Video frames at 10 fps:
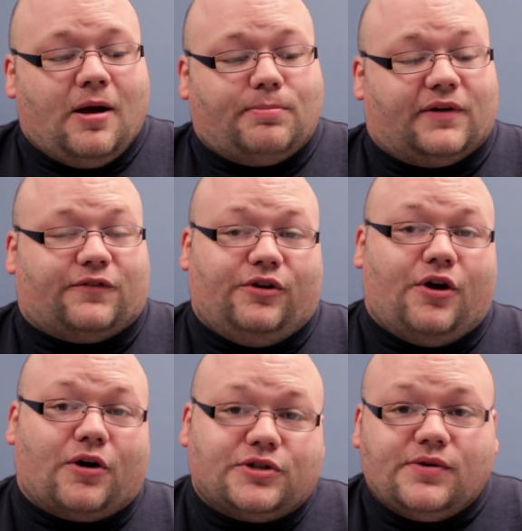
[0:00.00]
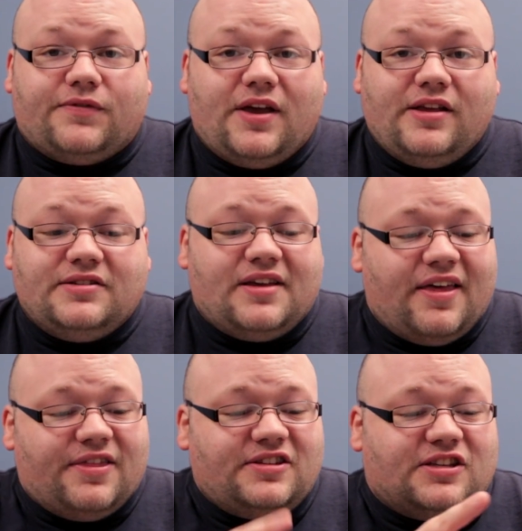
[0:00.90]
But for Naruto fans,
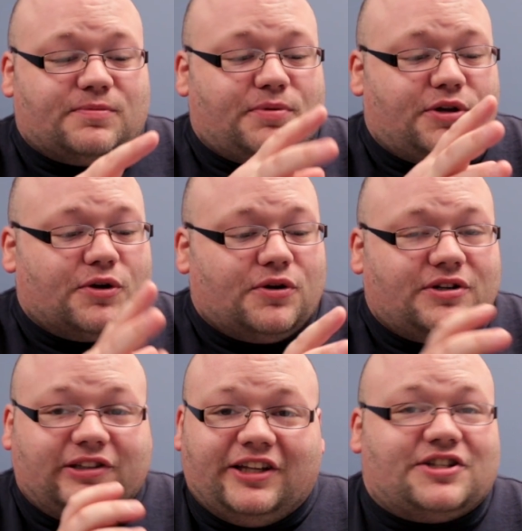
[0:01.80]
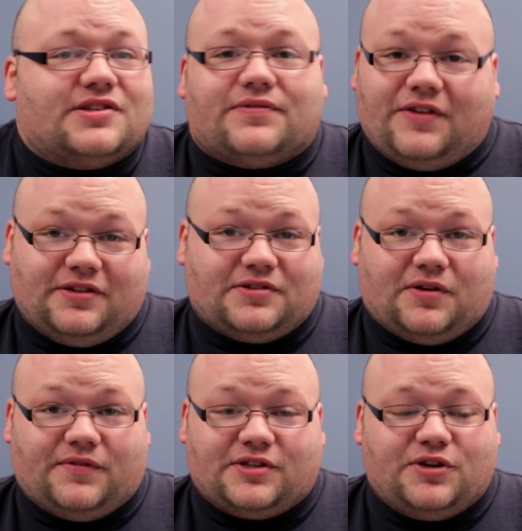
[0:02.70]
this is pure delicious fan
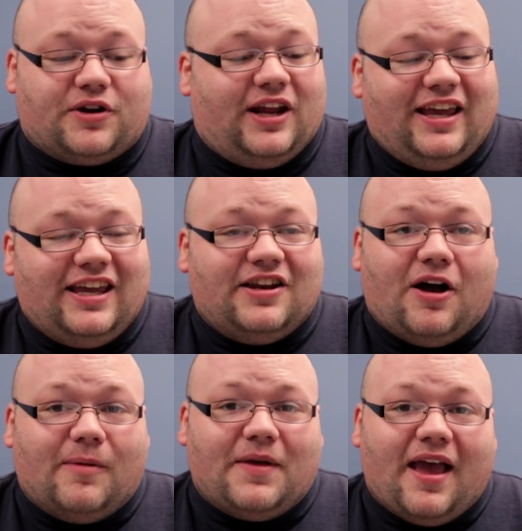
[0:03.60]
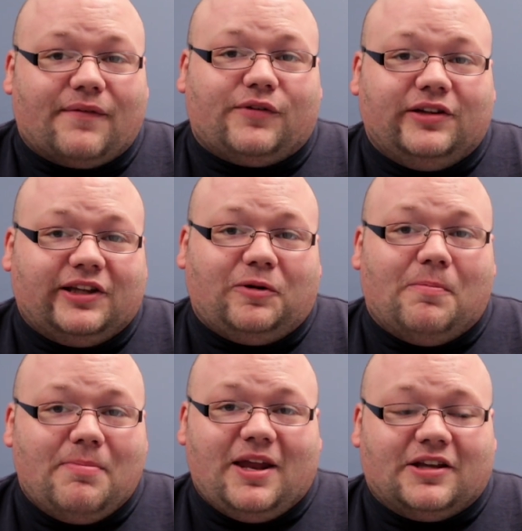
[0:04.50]
service. You're going to eat up every little
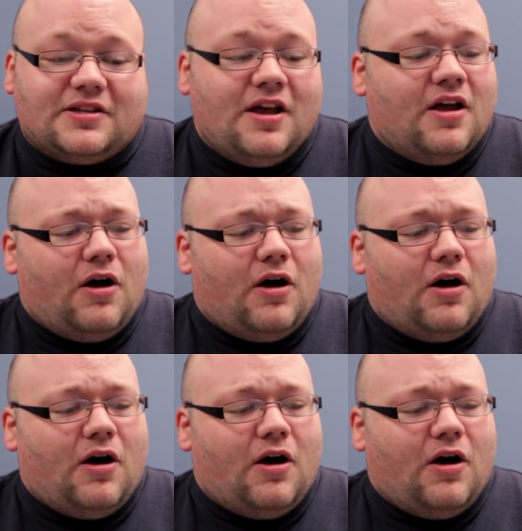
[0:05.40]
minute.